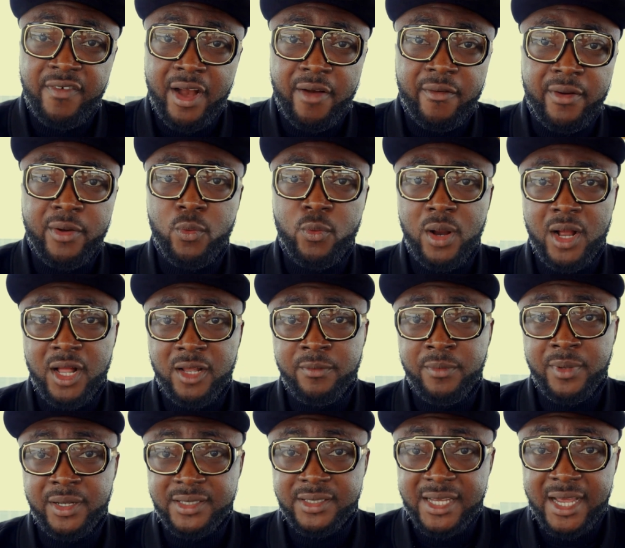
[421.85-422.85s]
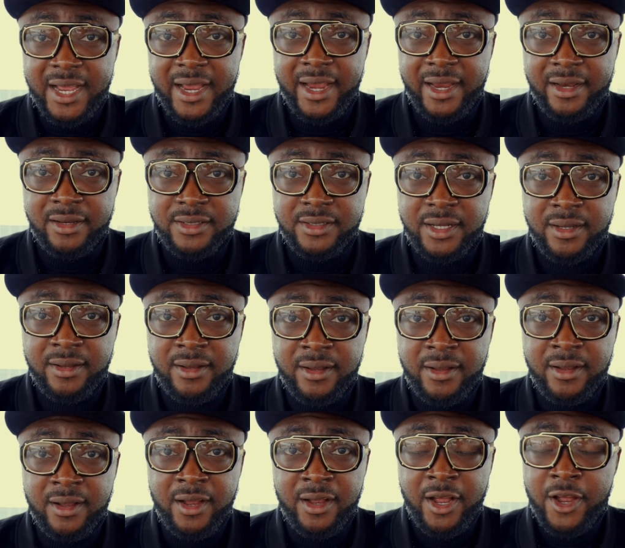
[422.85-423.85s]
very well maintained.
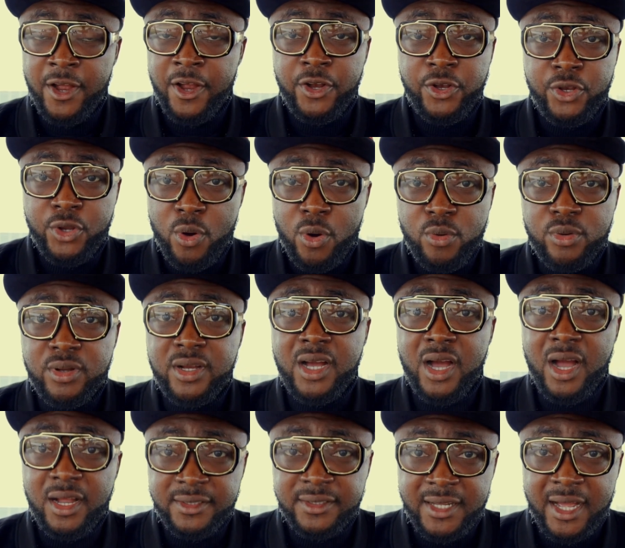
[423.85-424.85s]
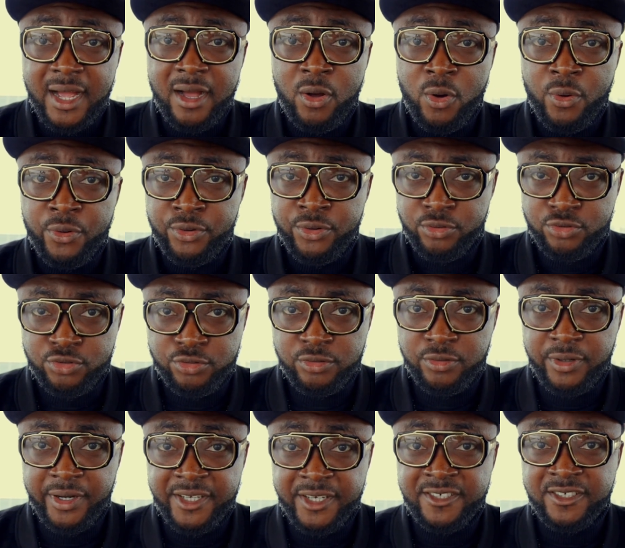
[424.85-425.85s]
Don't cut down on your
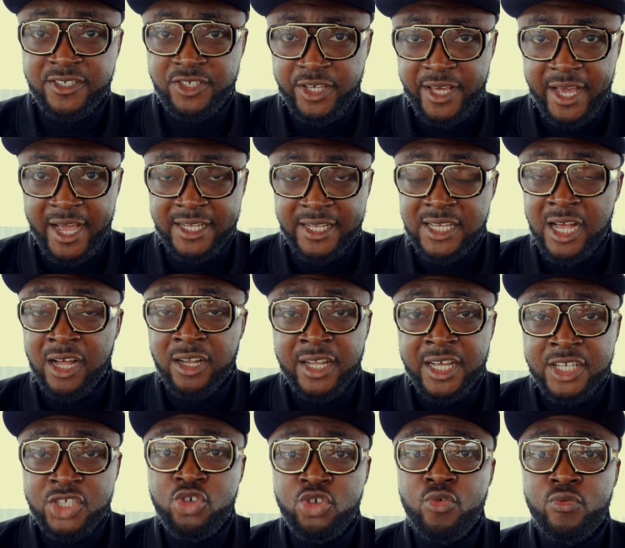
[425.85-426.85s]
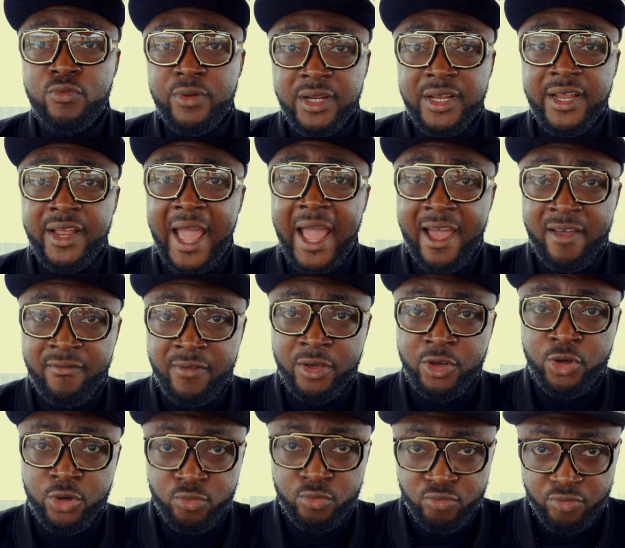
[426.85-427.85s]
trees yet, unless you really have a
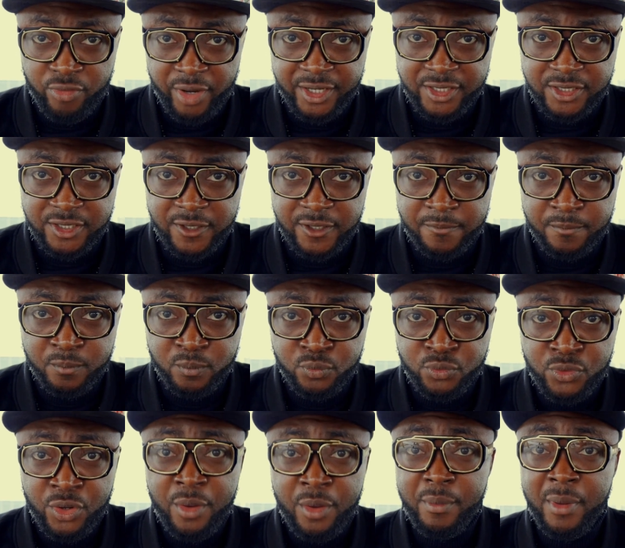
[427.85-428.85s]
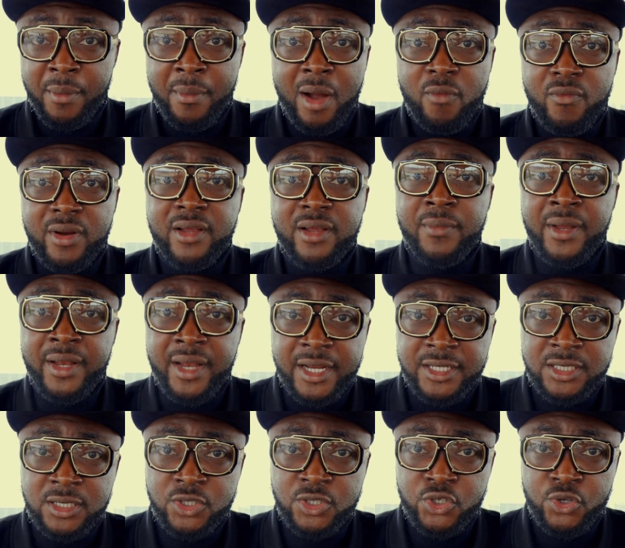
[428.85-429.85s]
good reason. But my
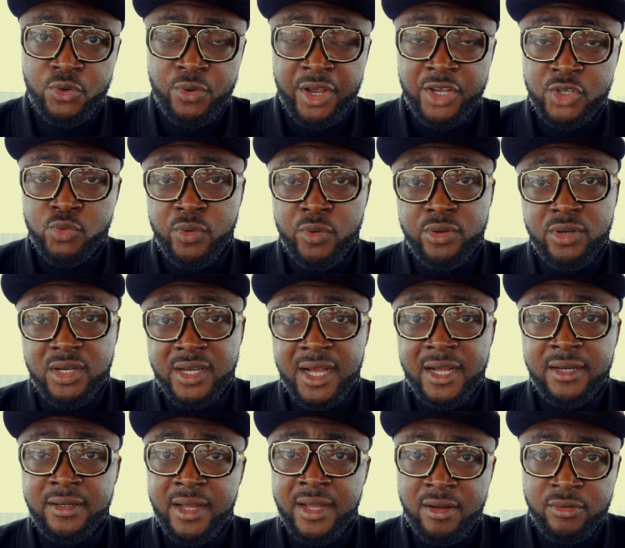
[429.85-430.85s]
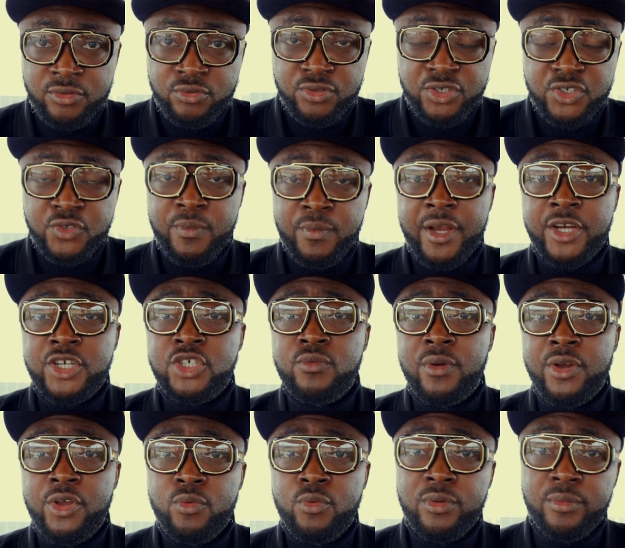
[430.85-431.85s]
recommendation to you is when you cut down trees, make
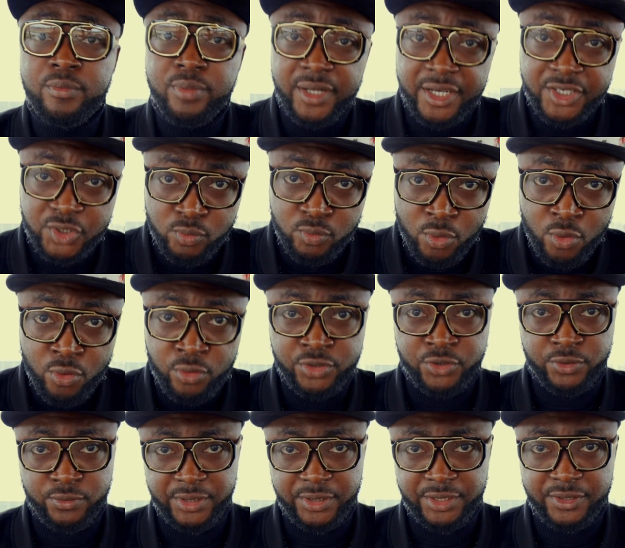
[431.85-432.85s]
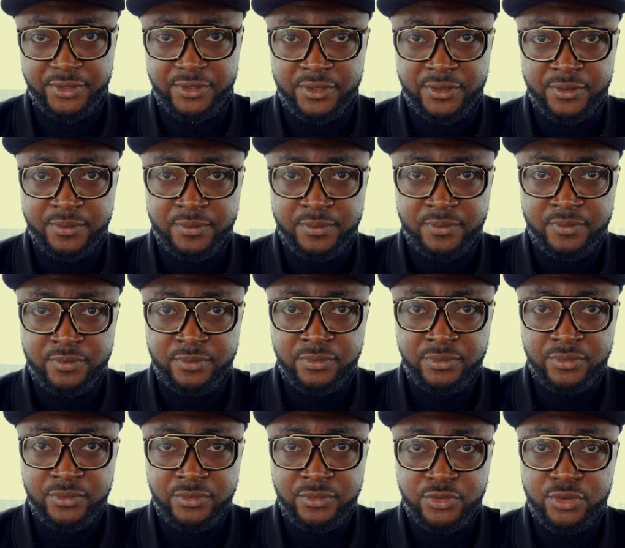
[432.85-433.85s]
sure you replace more trees
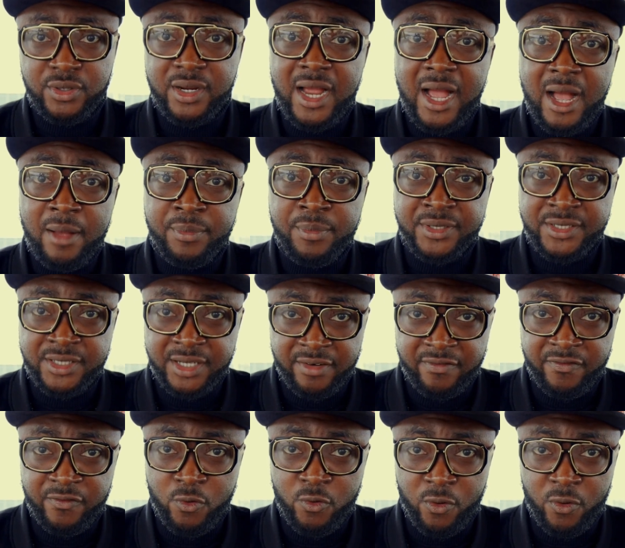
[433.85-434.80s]
to compensate for